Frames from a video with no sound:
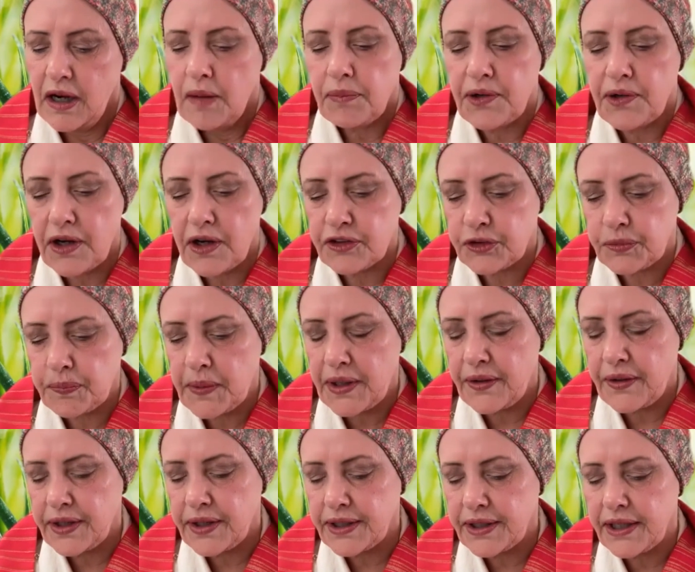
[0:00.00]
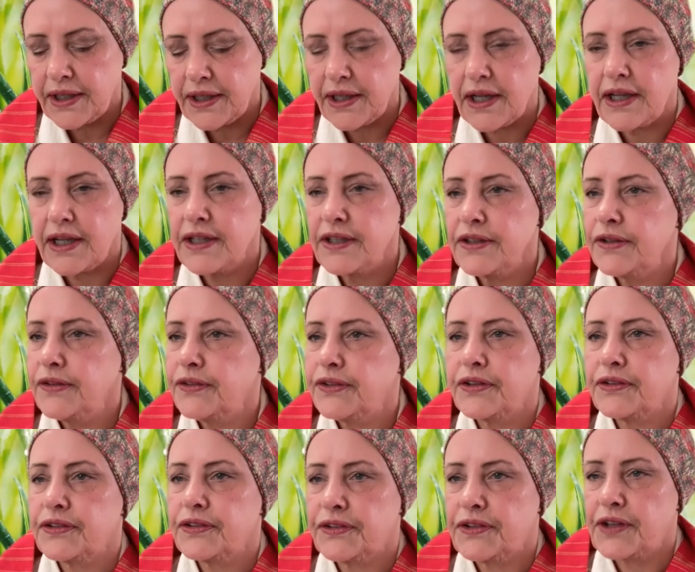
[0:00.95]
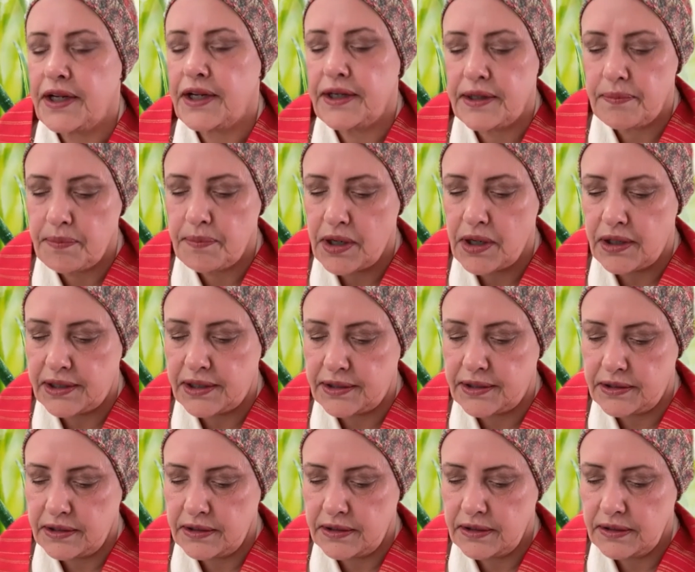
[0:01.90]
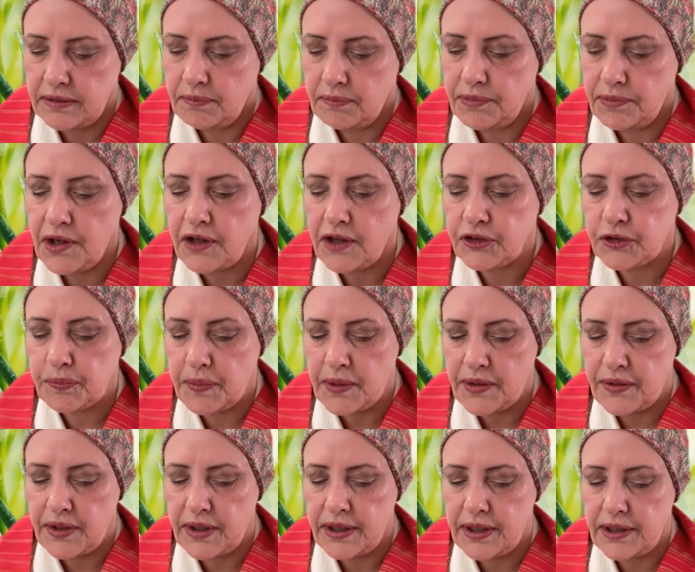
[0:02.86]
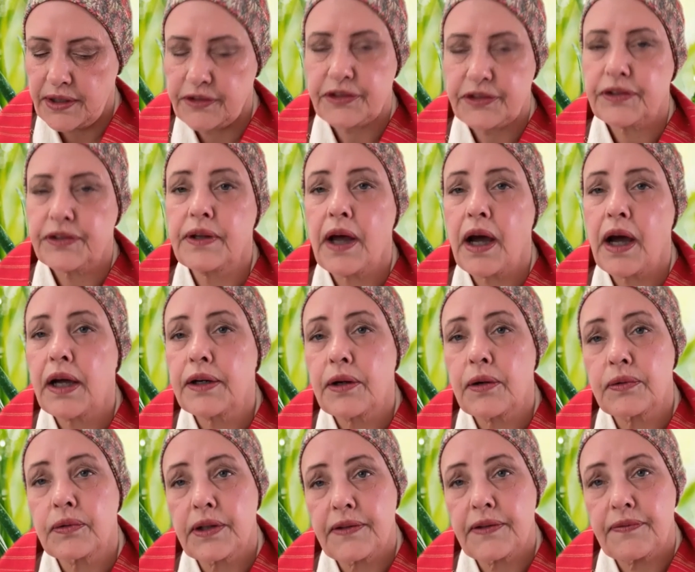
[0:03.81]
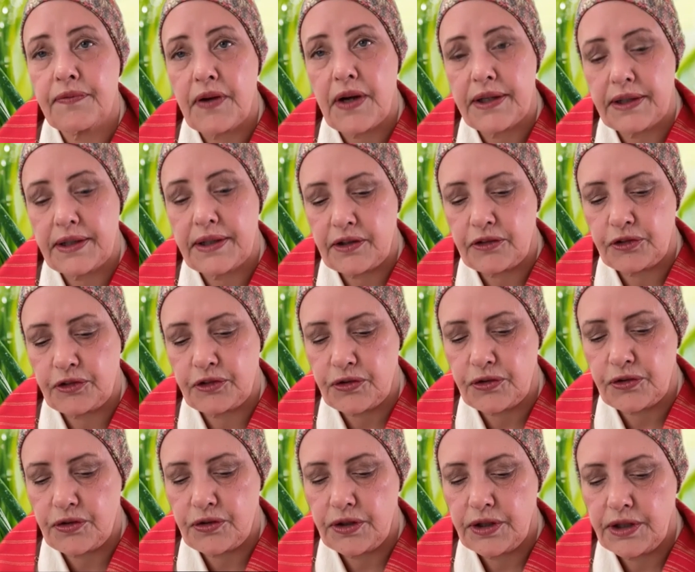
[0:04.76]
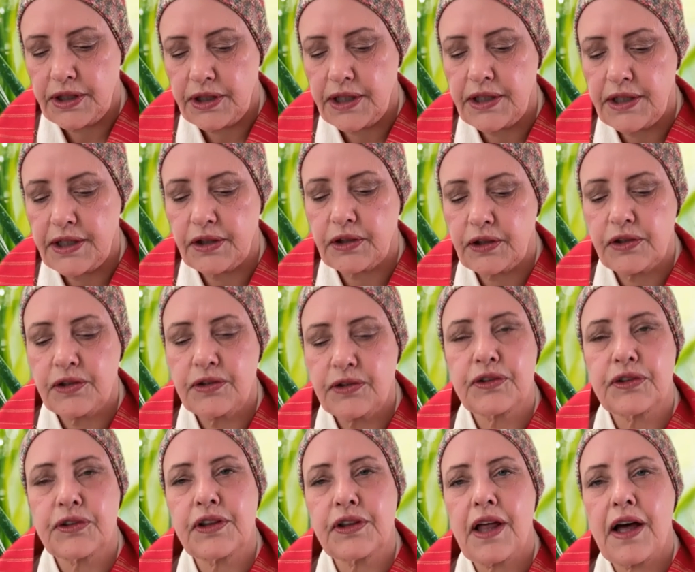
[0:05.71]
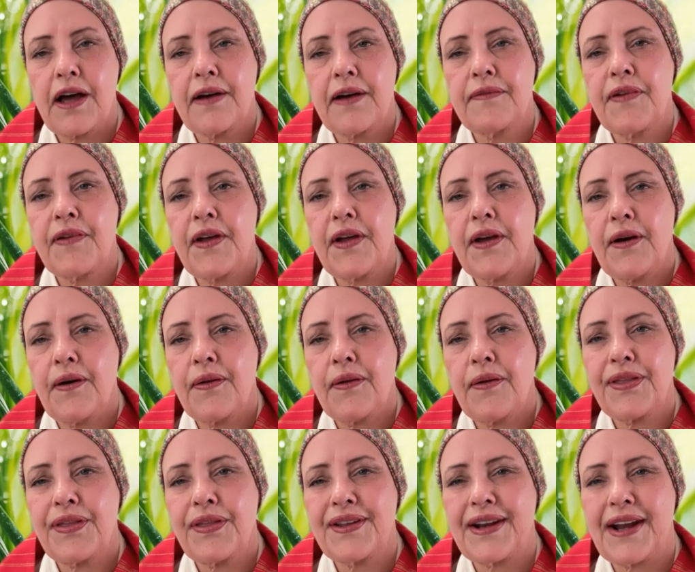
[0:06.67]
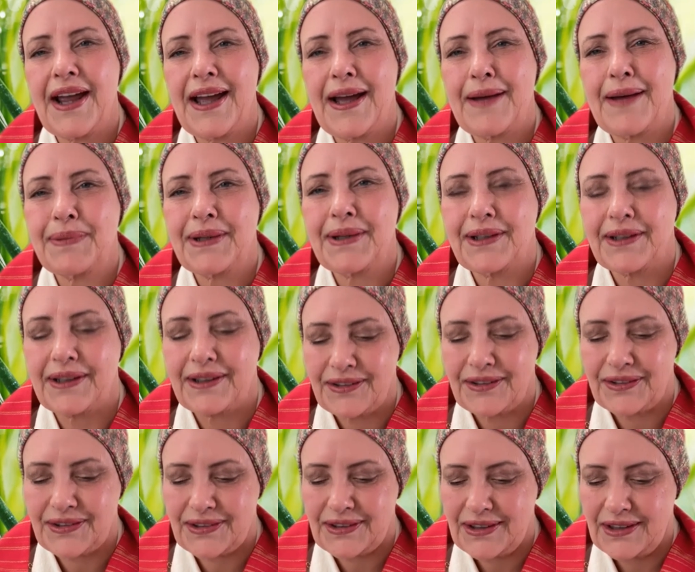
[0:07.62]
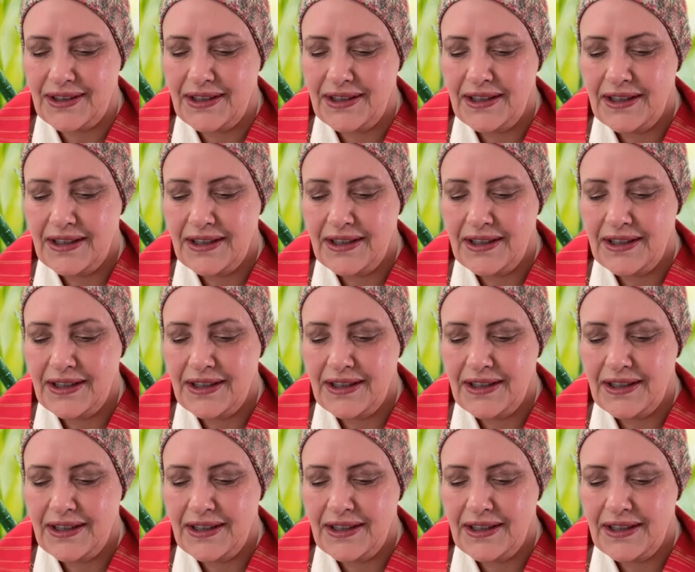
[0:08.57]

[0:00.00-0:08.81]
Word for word: prosperity is a state of mind. Prosperity is not only financial, it includes love, health, and happiness.